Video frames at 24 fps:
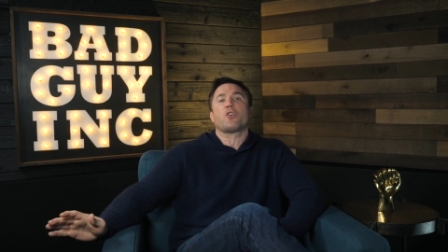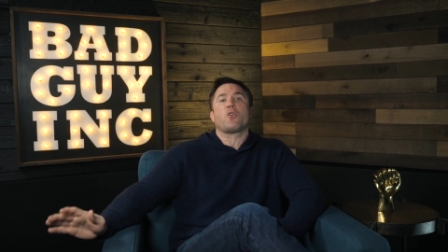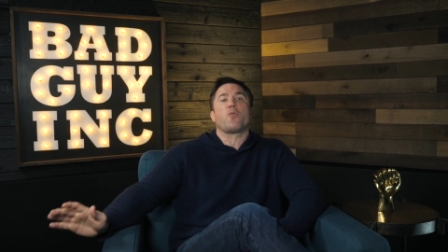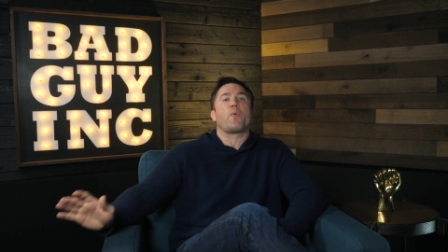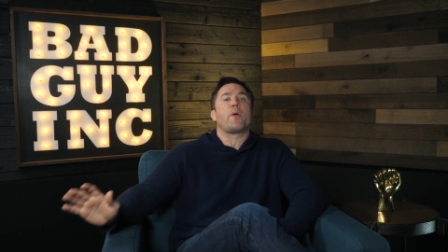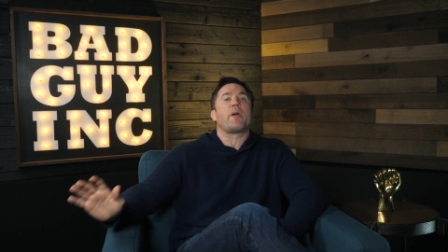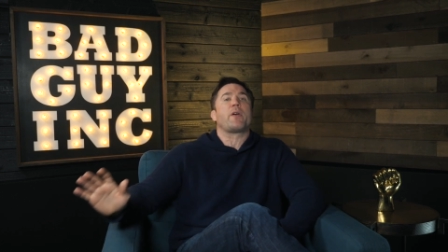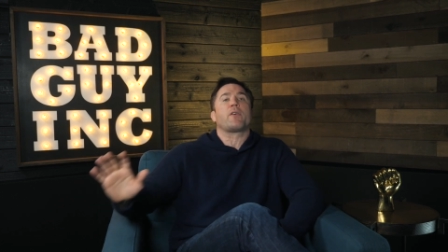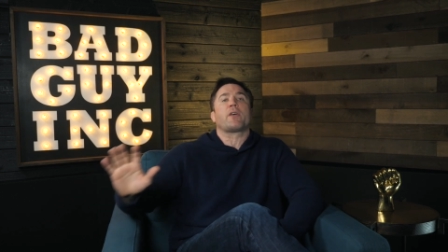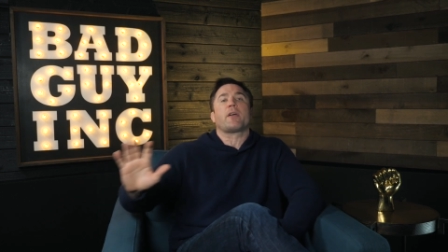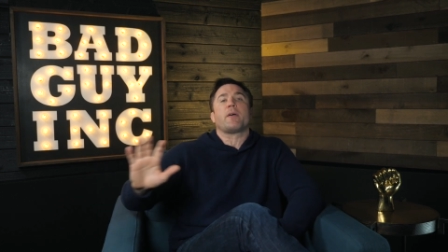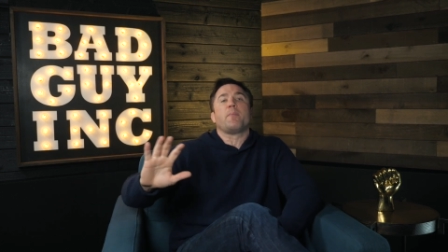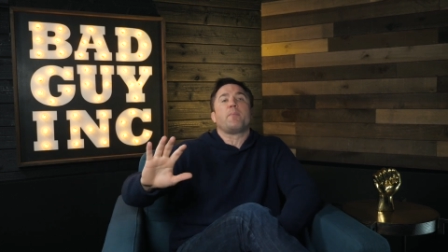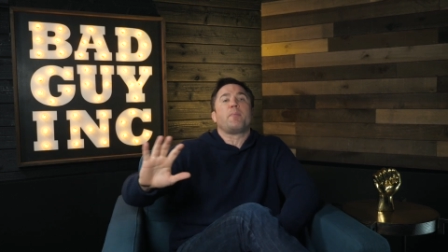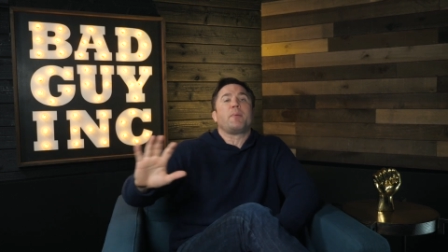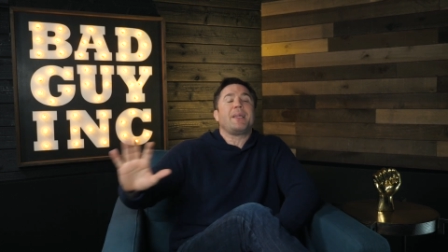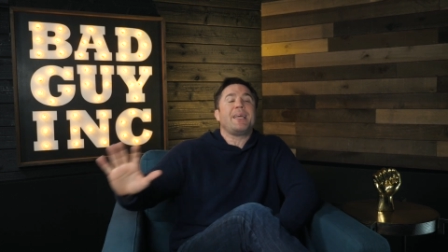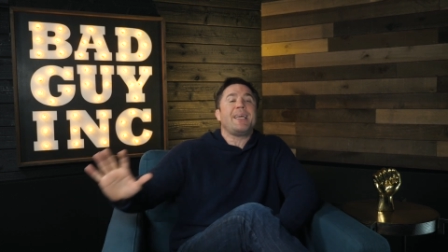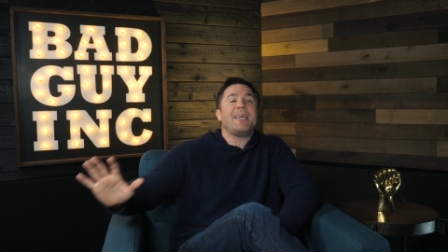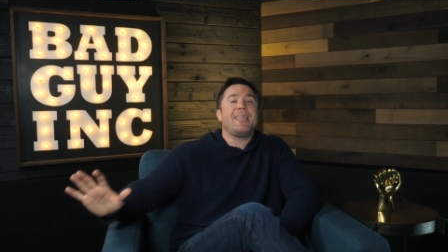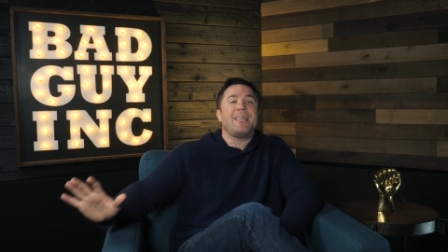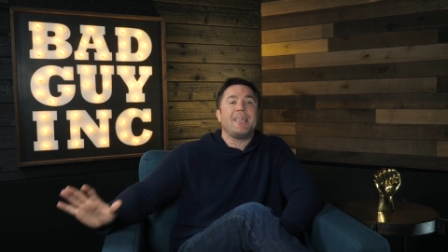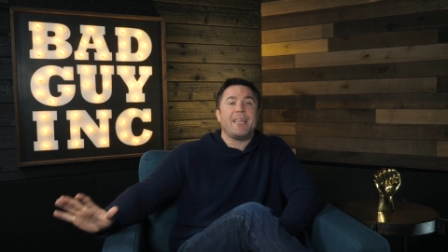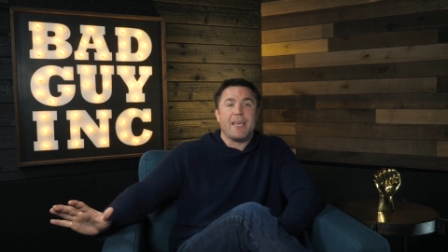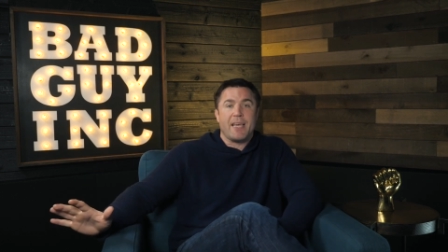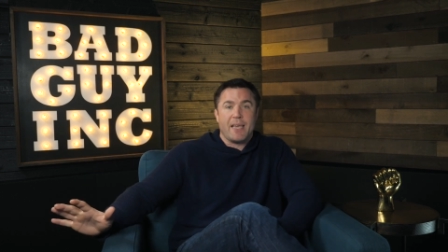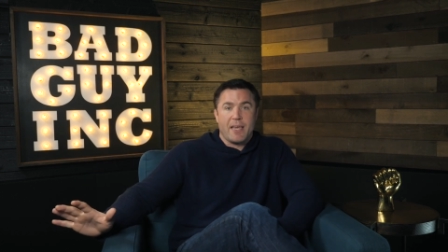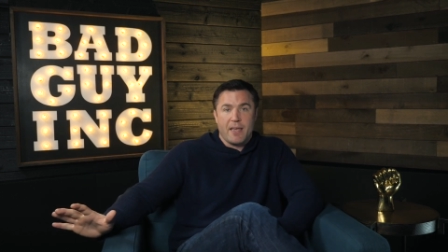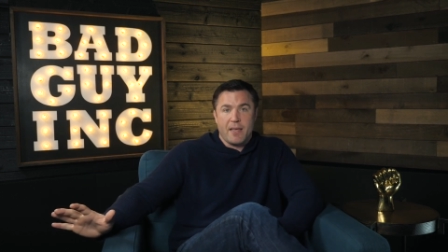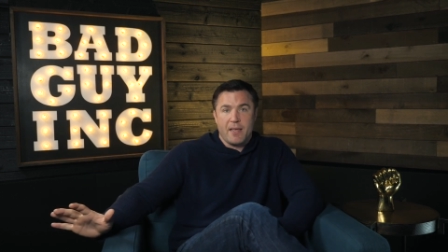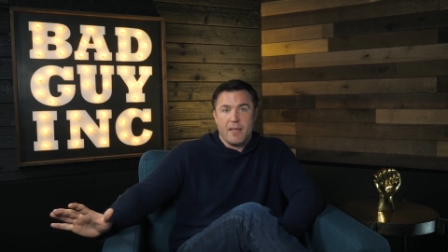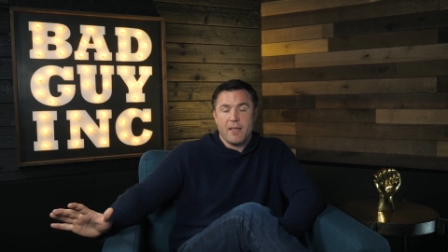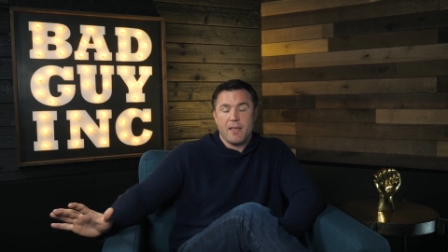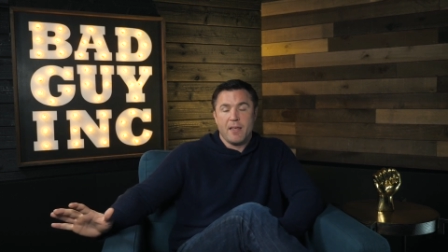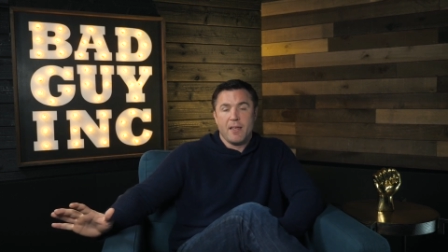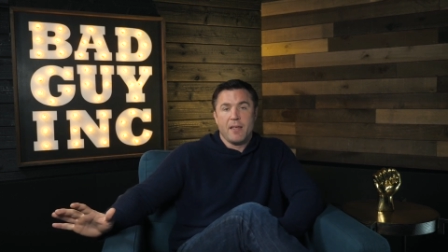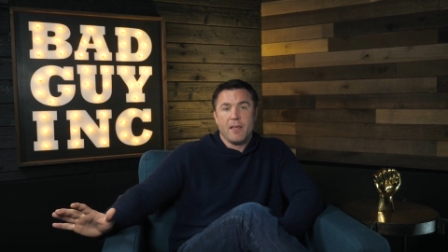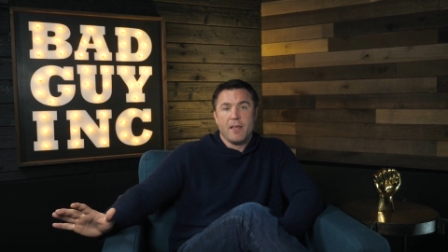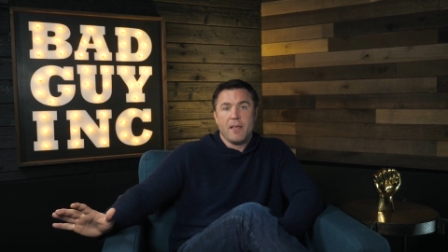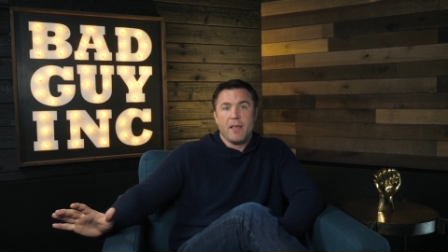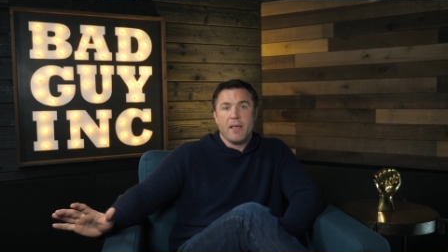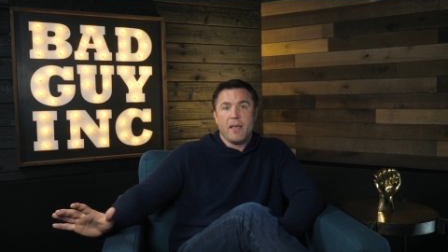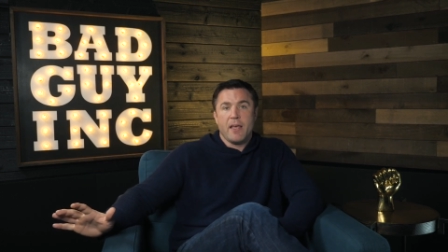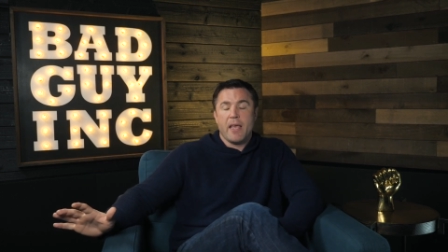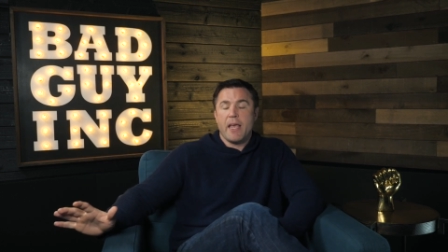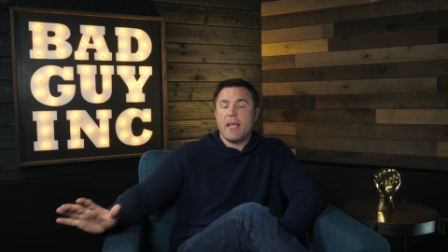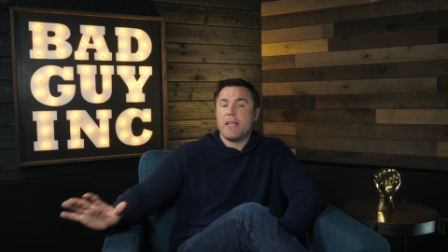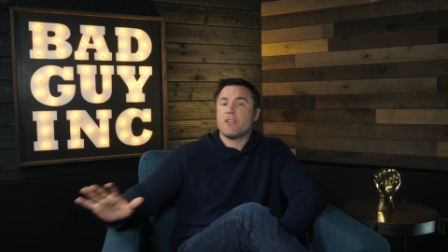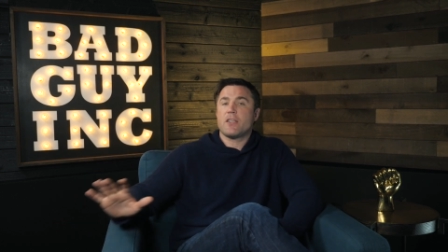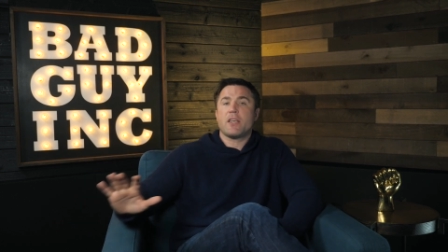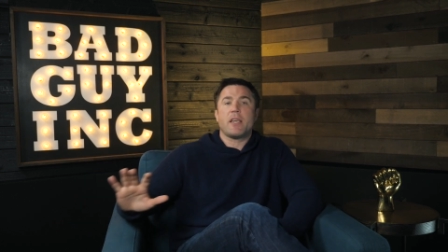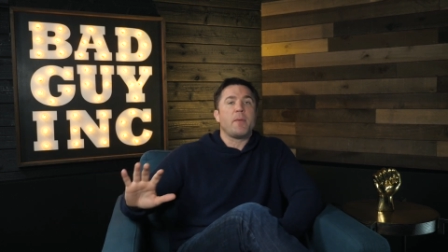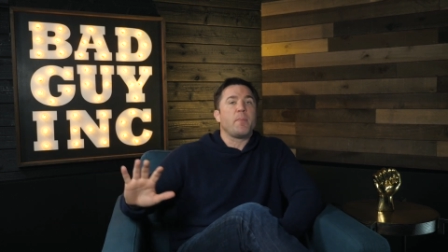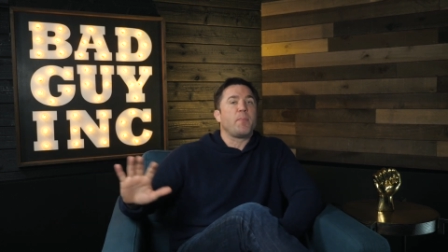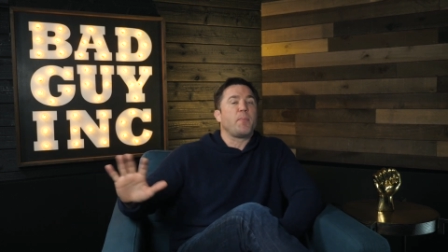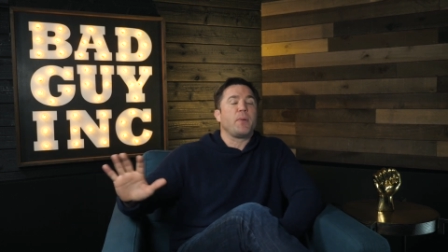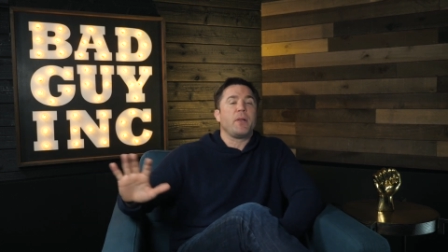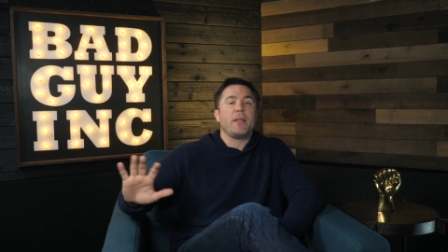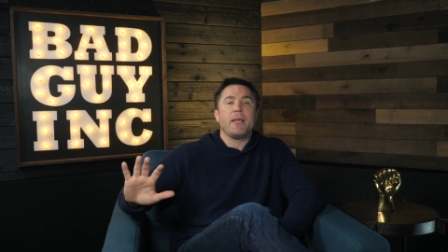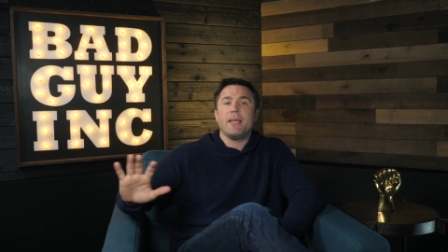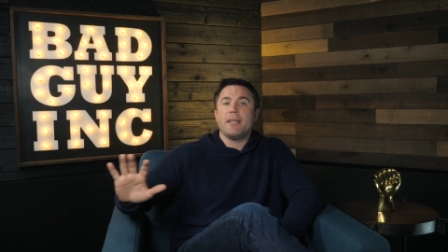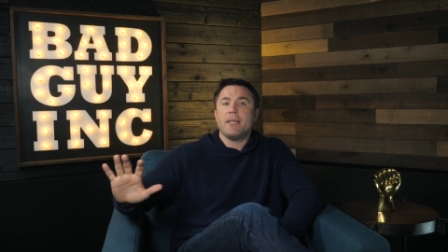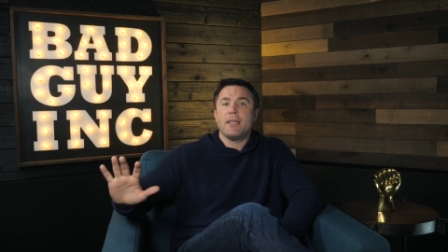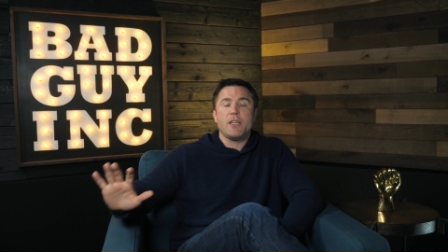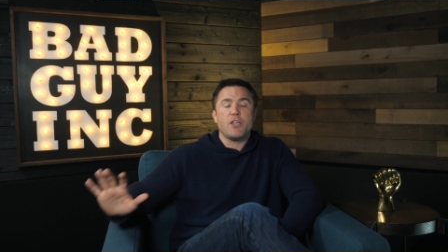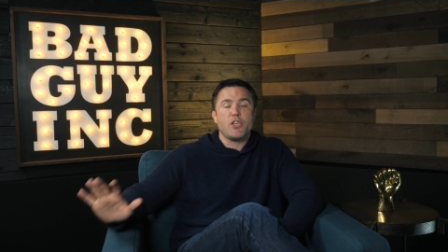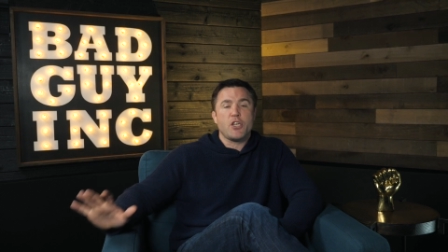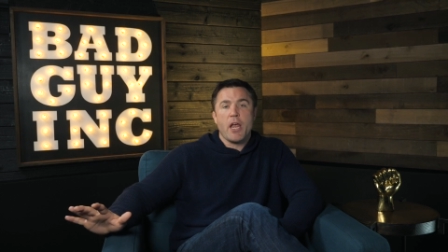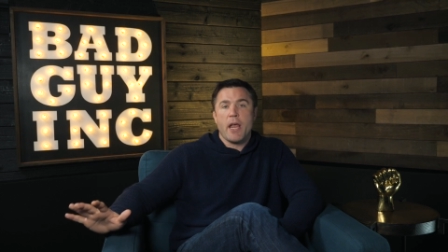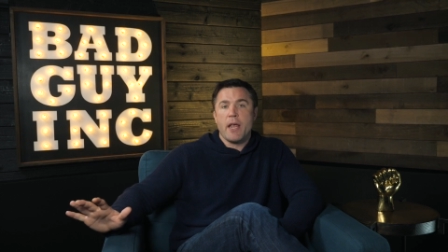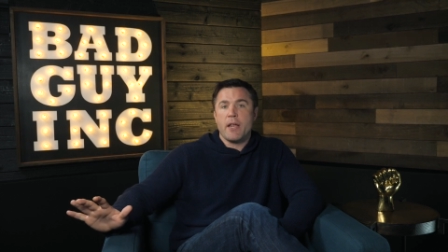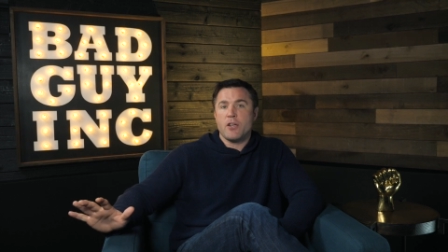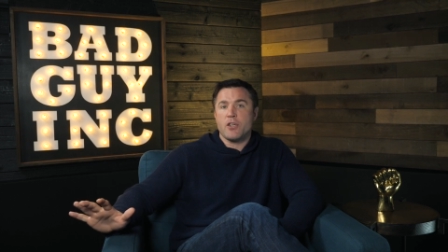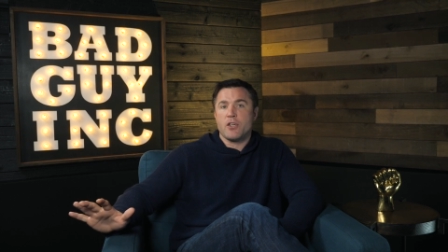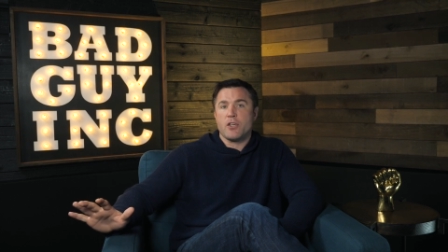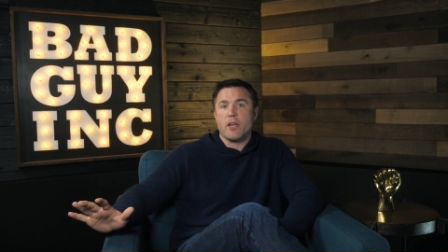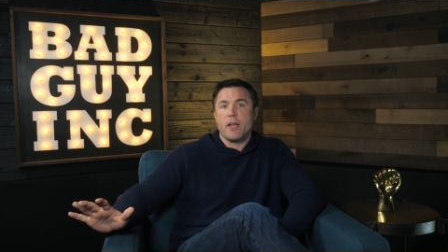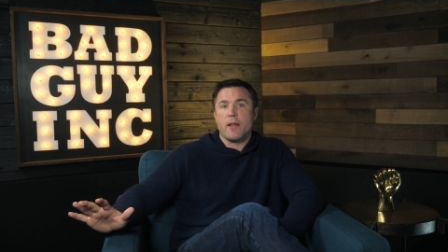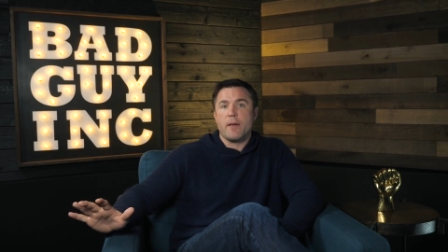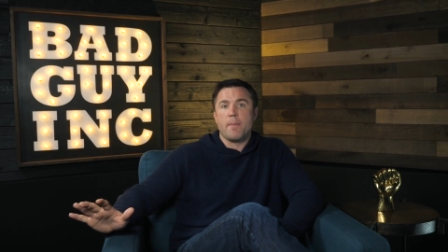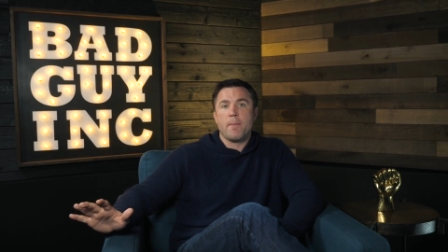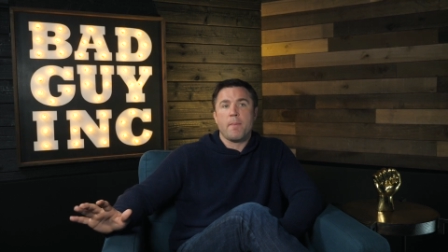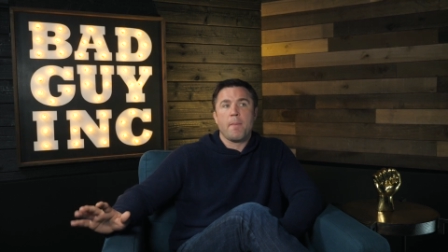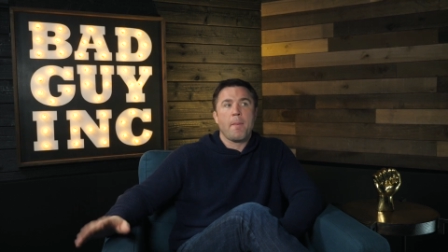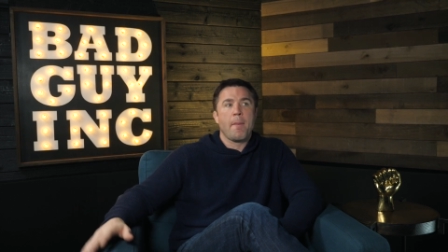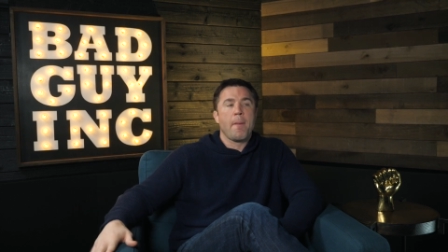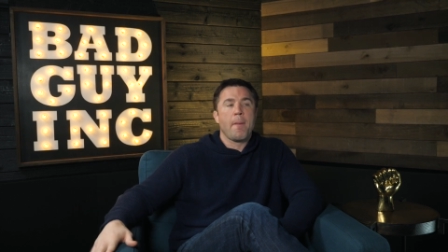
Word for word: career completely. It's completely changed it.